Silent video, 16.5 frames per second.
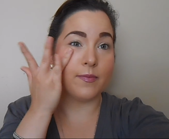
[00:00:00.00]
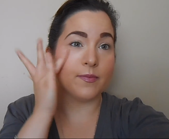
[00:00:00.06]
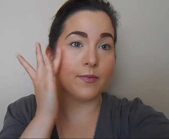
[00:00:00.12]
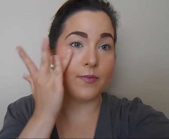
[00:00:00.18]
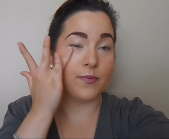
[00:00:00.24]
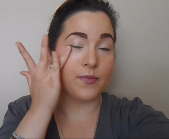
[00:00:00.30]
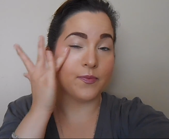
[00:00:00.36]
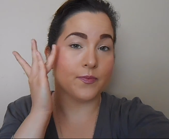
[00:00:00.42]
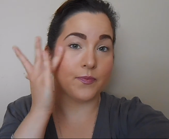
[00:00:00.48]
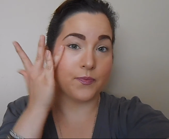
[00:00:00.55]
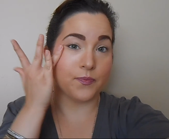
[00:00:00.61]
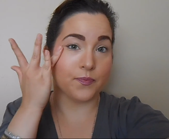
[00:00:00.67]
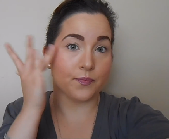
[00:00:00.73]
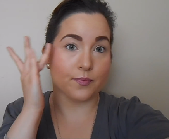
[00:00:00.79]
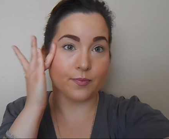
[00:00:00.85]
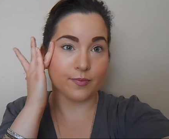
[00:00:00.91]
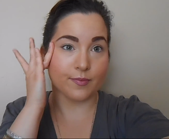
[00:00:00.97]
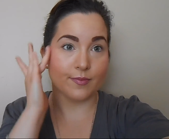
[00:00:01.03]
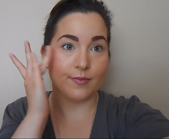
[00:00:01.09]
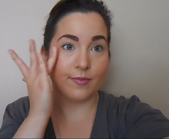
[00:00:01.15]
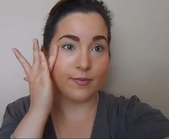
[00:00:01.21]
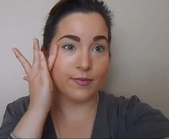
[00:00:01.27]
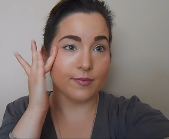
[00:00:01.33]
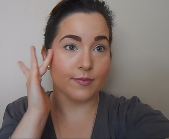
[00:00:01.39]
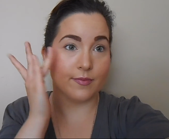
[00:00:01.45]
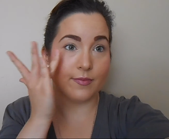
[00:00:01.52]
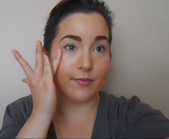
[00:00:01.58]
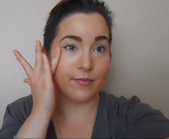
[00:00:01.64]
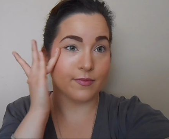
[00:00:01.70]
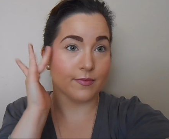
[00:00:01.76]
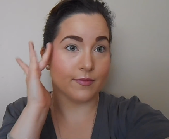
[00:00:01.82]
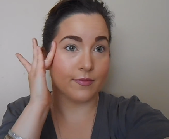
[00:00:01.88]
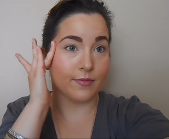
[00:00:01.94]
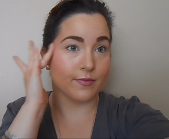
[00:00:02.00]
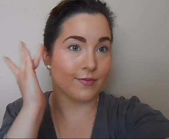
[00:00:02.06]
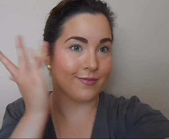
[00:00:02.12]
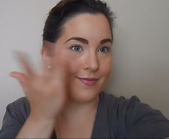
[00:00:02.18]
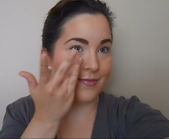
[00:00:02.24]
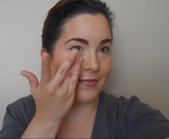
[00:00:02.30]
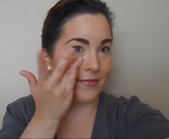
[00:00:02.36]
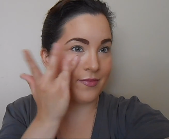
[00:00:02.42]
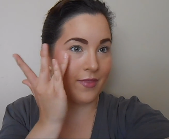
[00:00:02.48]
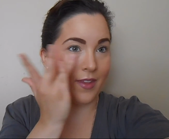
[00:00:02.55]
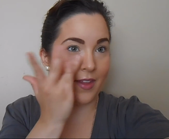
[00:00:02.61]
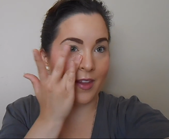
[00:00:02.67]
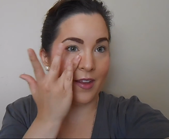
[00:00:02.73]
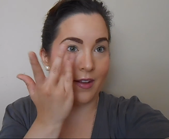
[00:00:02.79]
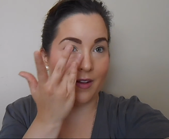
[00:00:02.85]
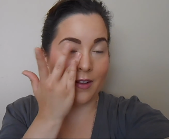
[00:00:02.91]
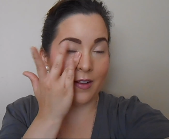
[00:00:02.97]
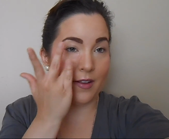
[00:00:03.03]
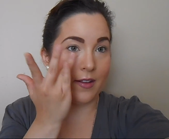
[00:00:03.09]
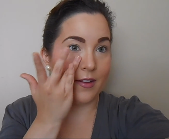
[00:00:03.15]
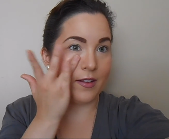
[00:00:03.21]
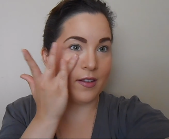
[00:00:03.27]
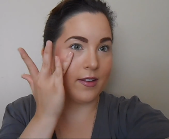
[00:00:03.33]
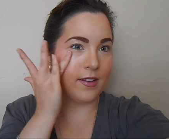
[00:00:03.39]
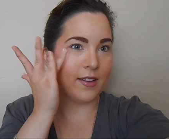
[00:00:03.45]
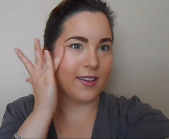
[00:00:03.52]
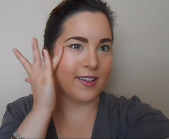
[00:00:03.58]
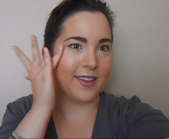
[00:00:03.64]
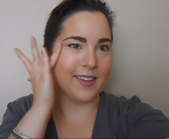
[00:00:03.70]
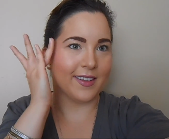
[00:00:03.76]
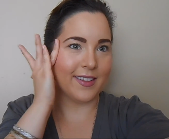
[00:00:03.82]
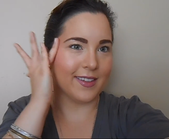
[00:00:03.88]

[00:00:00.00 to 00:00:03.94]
[no speech]